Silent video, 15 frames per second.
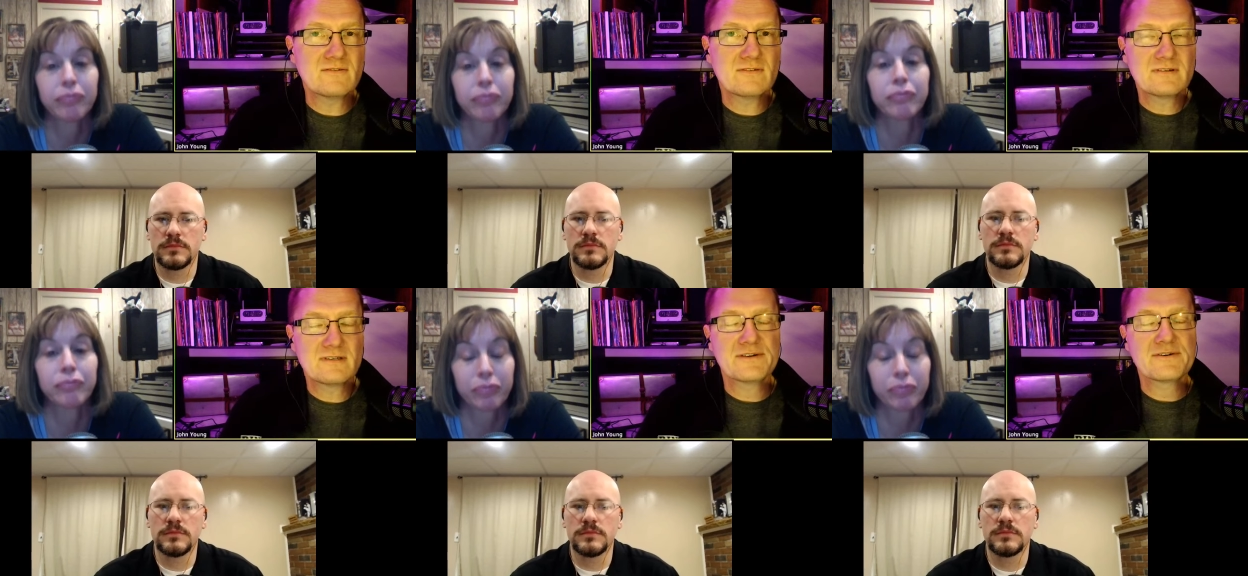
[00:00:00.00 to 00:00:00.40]

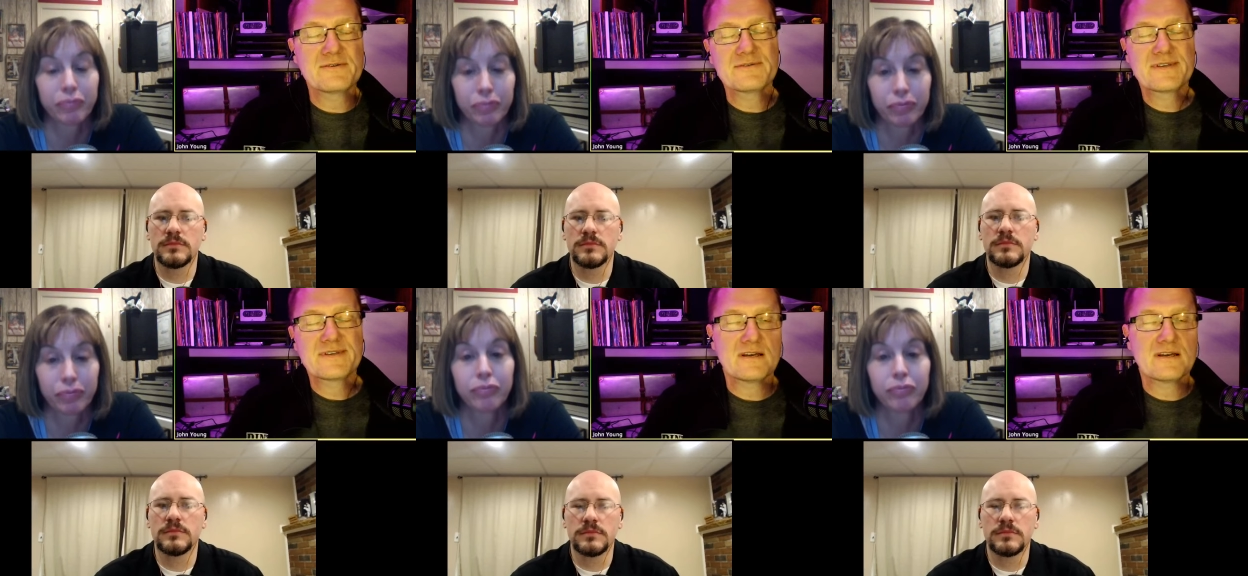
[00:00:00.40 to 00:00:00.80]

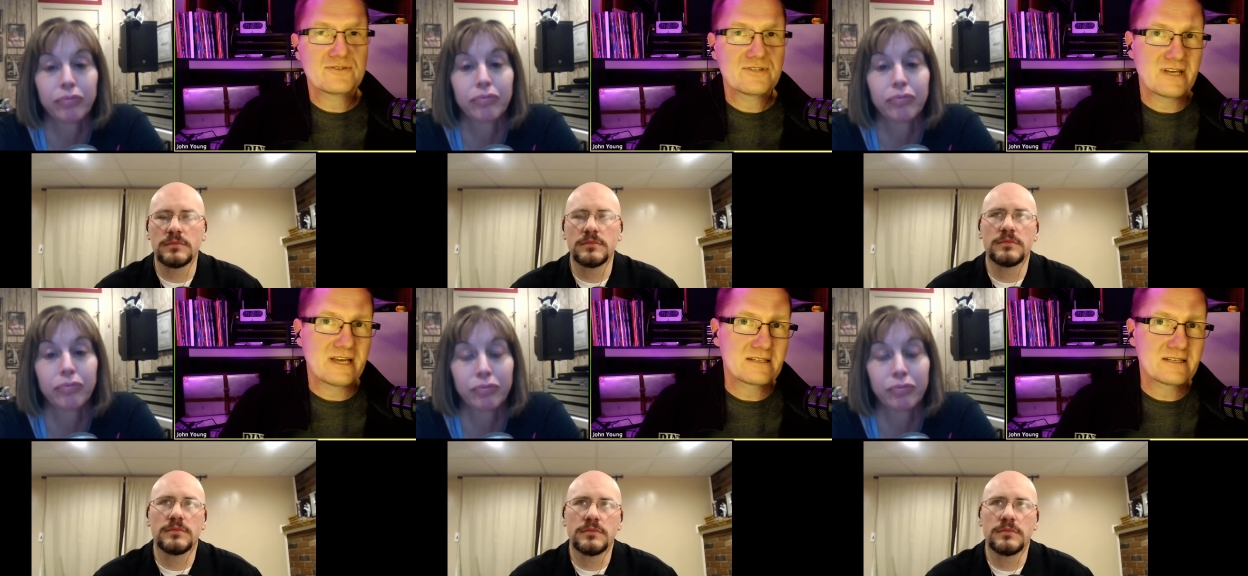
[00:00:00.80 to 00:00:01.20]
Speaker 1: introducing our
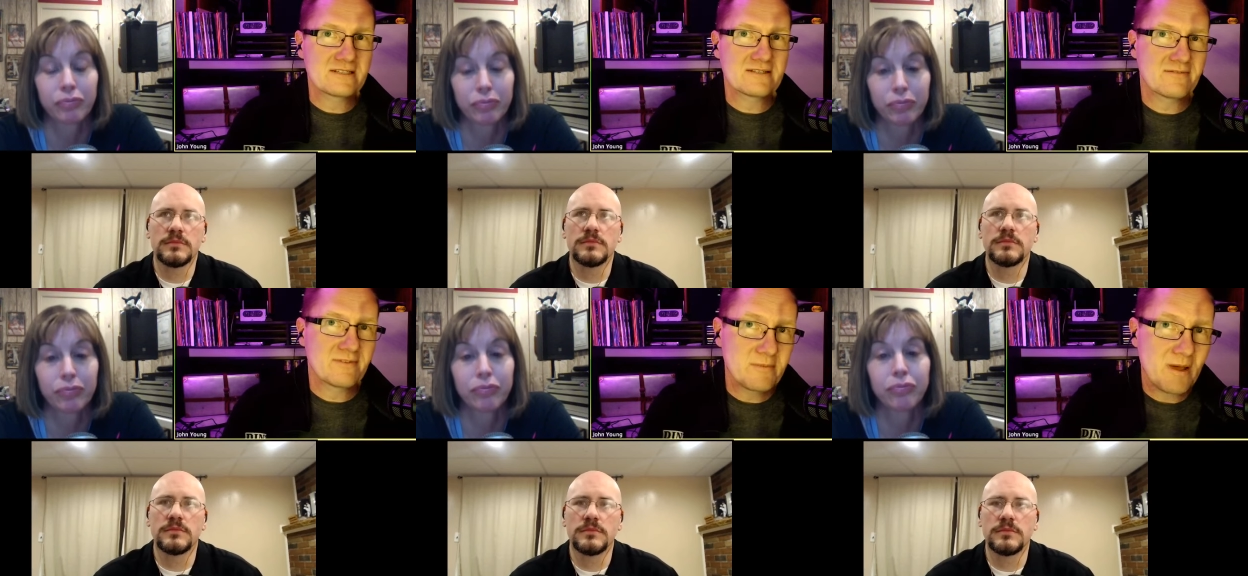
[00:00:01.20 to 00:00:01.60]
jazz, because
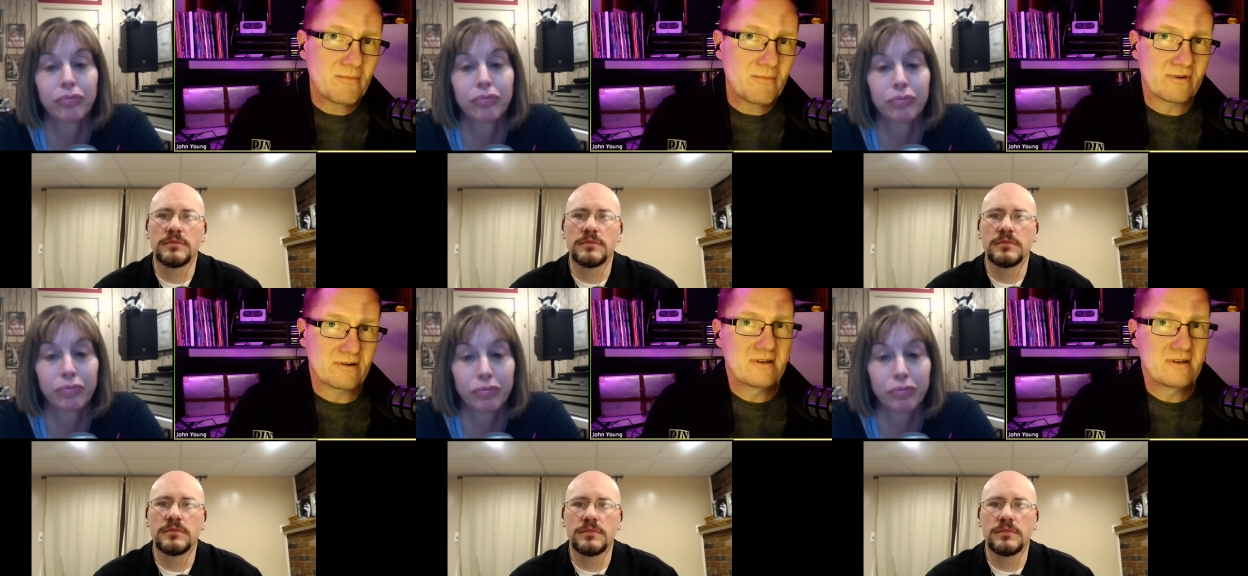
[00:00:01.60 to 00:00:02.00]

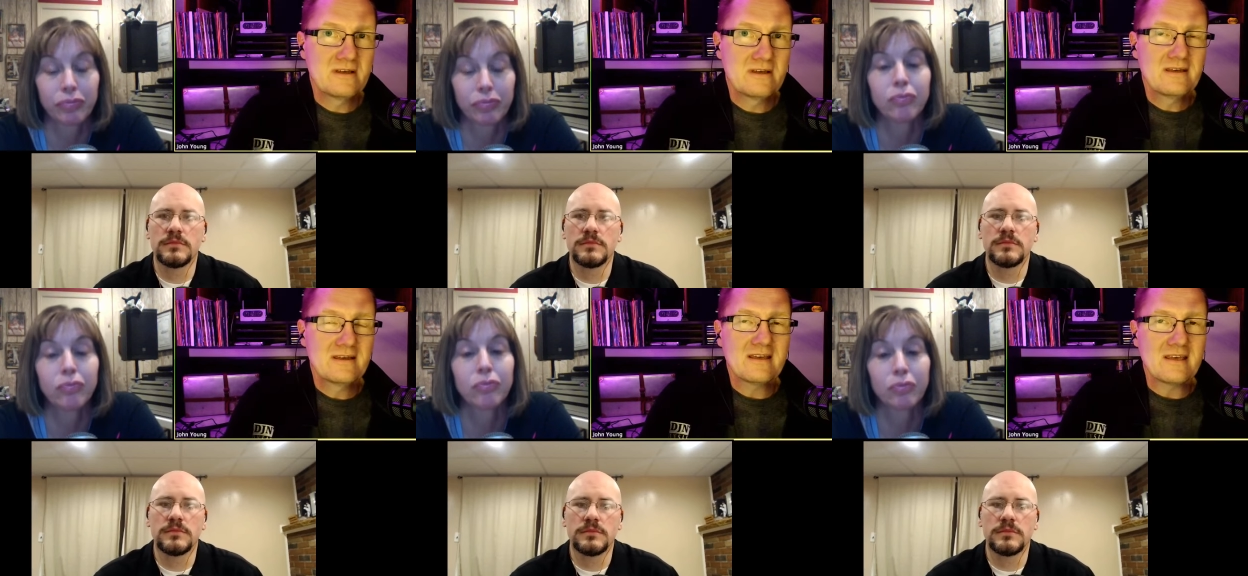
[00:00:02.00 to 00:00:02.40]
remember,
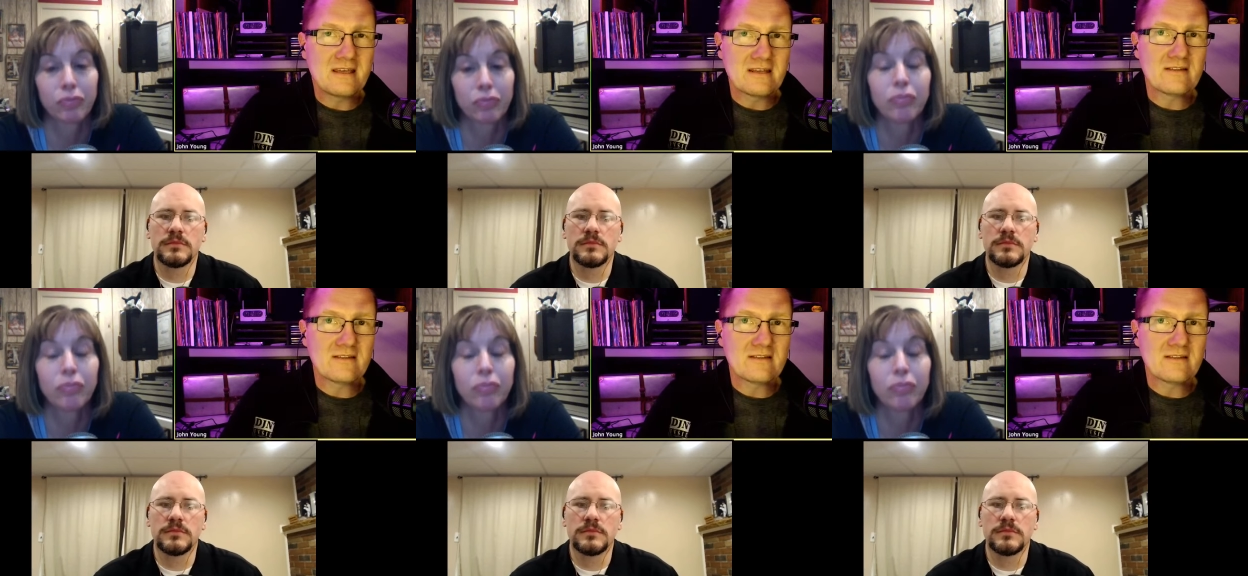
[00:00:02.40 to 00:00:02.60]
in the